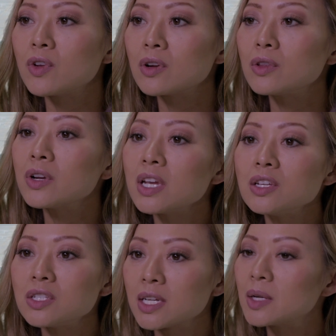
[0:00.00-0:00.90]
you're looking
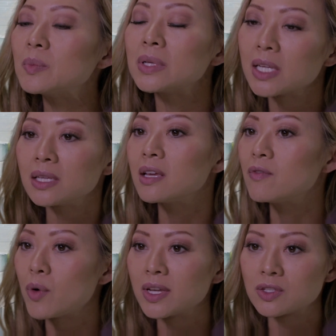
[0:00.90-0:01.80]
to completely
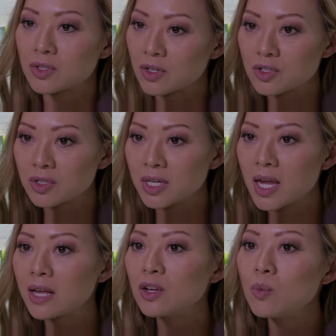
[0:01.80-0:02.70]
avoid surgery
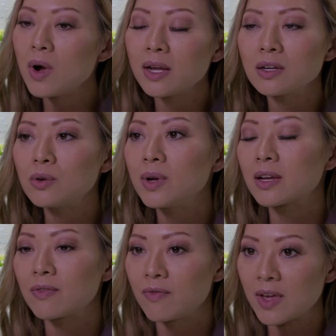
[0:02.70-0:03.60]
and you want a
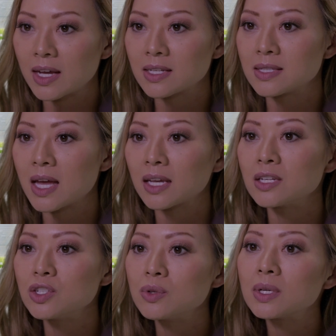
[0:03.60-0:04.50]
quick fix that
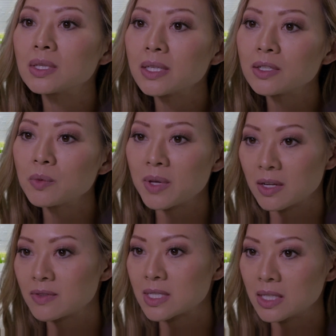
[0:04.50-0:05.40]
can do a little bit
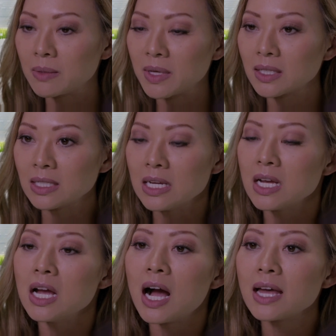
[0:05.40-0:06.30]
of slimming,
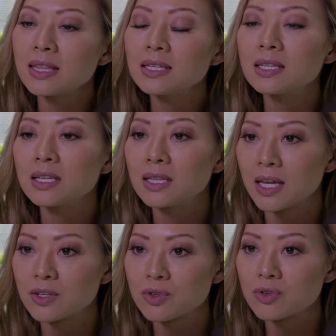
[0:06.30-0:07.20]
I think that the
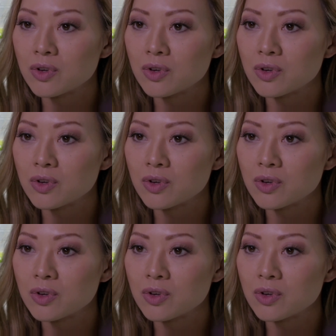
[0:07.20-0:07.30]
lasers